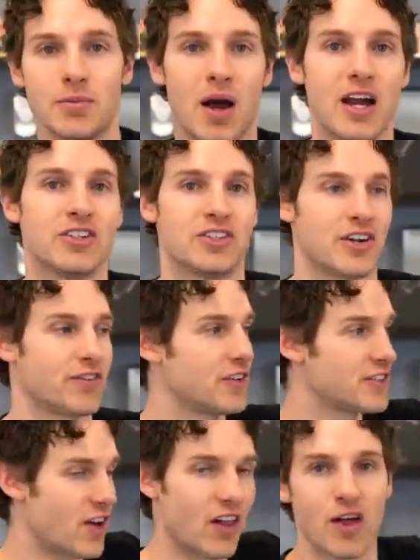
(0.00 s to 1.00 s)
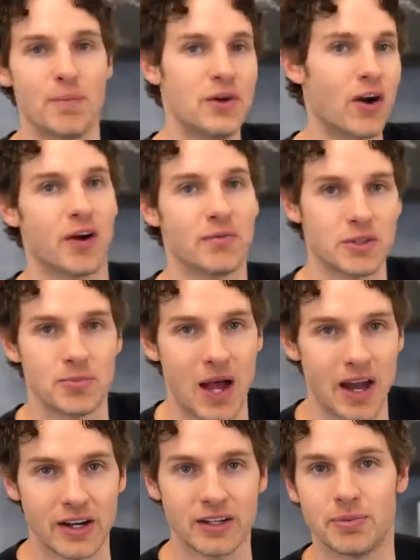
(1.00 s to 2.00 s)
in mind, Jeffrey's all up in arms
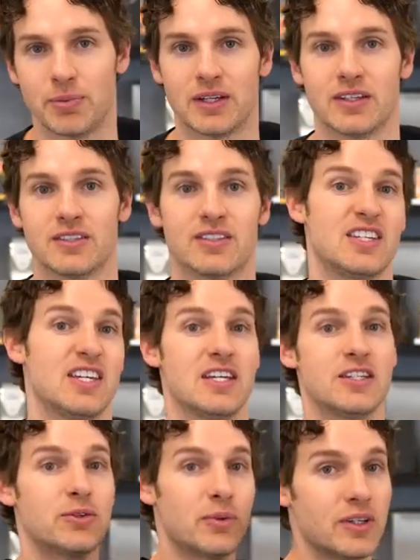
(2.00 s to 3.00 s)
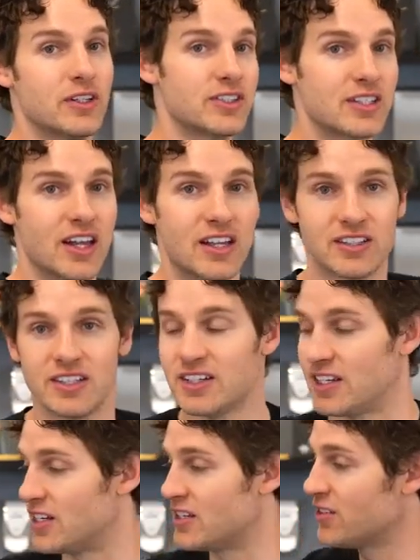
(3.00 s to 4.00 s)
about it because he's a real skeleton,
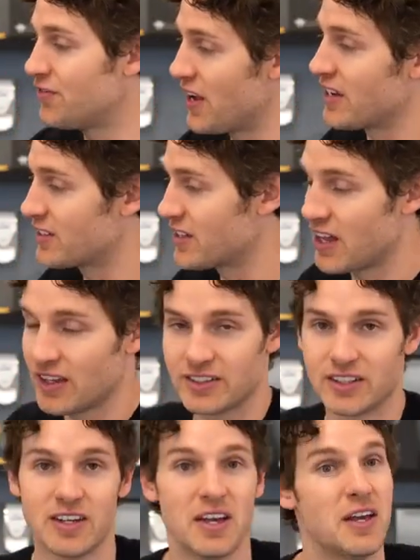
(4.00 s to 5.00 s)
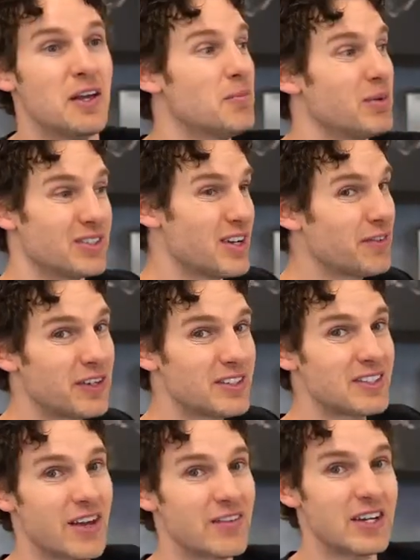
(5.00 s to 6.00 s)
he's a fake skeleton, but Jeffrey
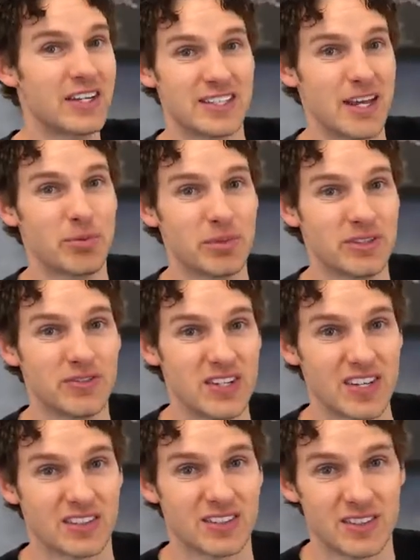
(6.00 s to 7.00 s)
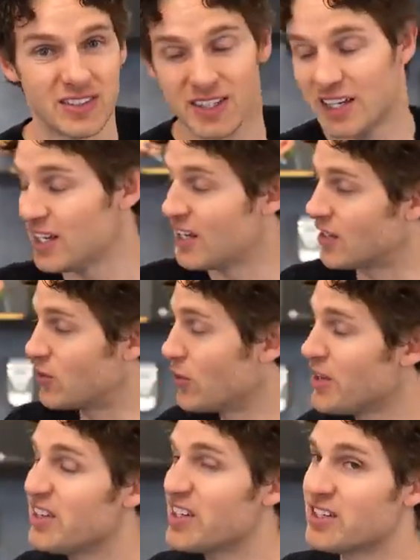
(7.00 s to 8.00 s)
doesn't have any examples of discs. And
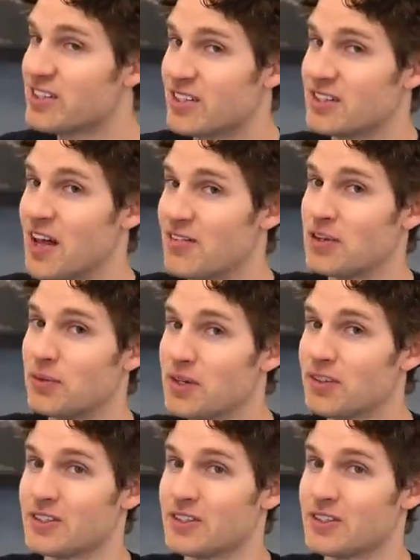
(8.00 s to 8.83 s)
Cornelius doesn't have any real